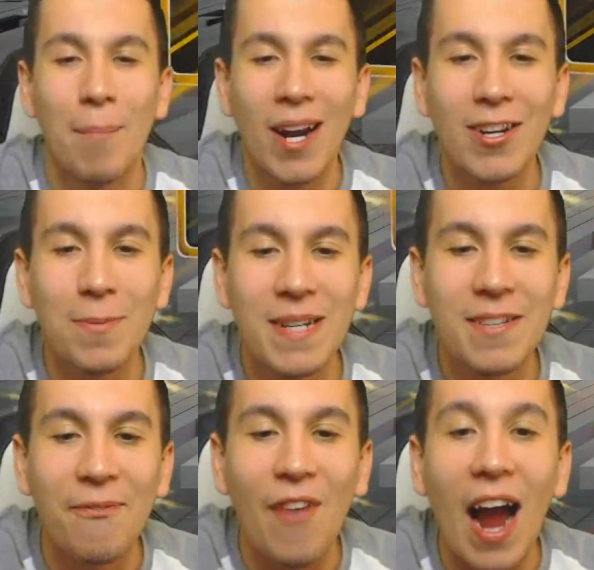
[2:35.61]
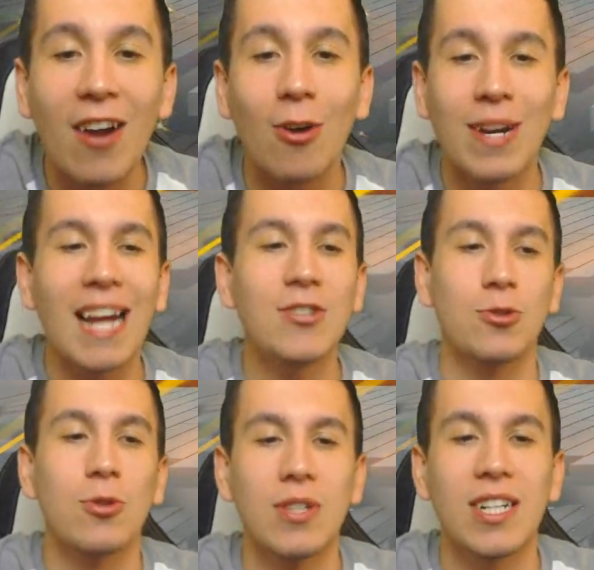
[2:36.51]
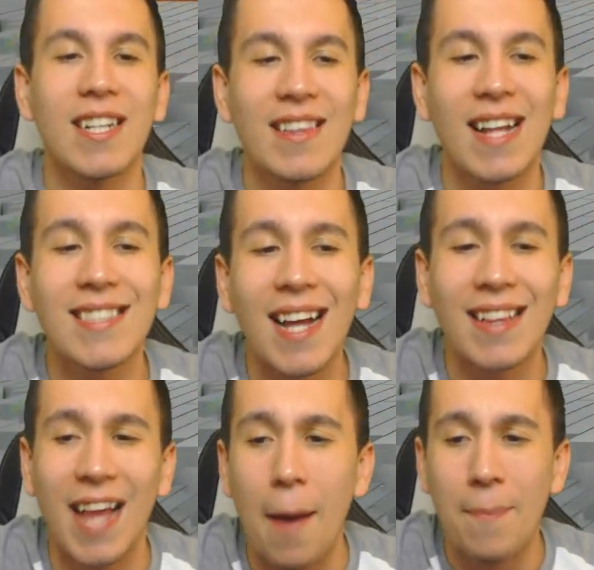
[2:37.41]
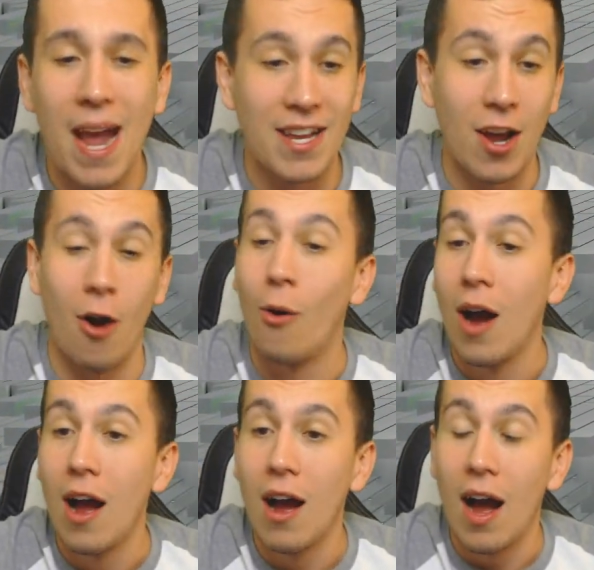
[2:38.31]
But it could be some fire. Okay, Drew Gooden. That's not that bad, yo.